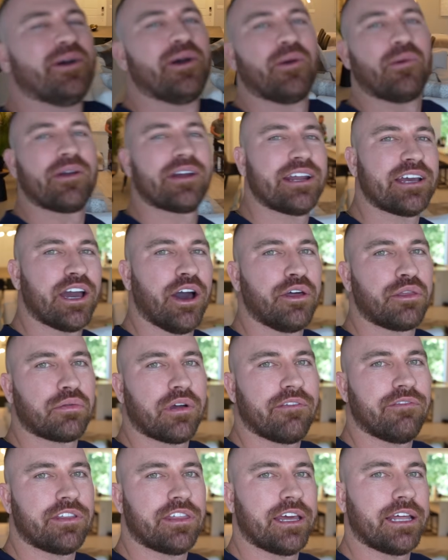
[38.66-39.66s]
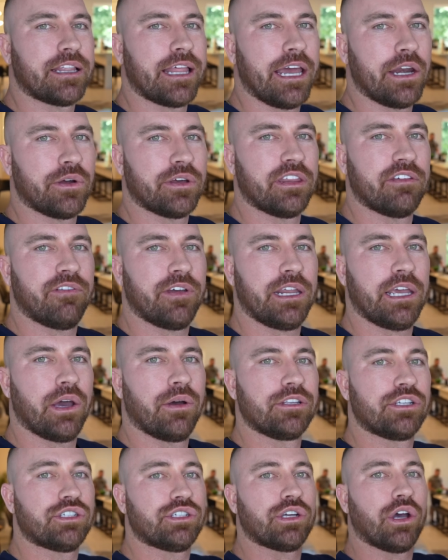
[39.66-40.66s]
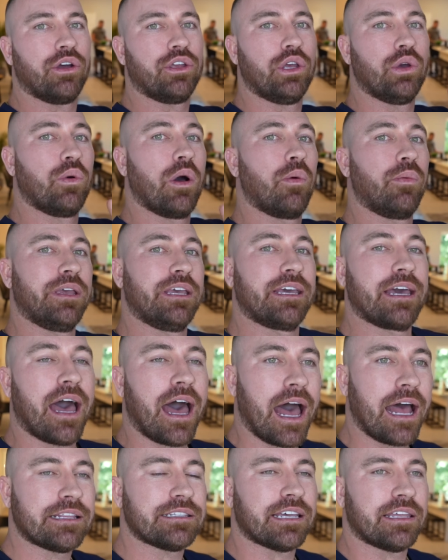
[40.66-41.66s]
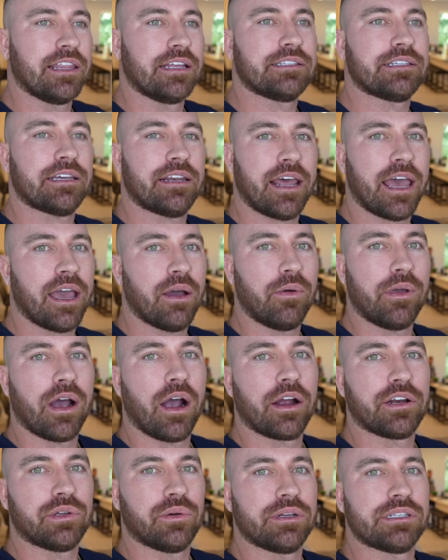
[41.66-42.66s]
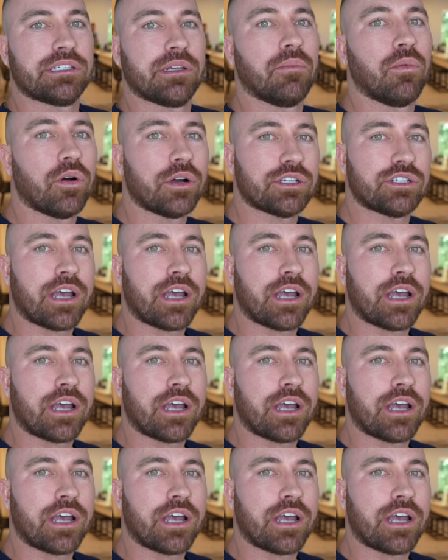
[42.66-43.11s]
We're gonna go through everything later in the video and show you what we got. And then today we are doing some more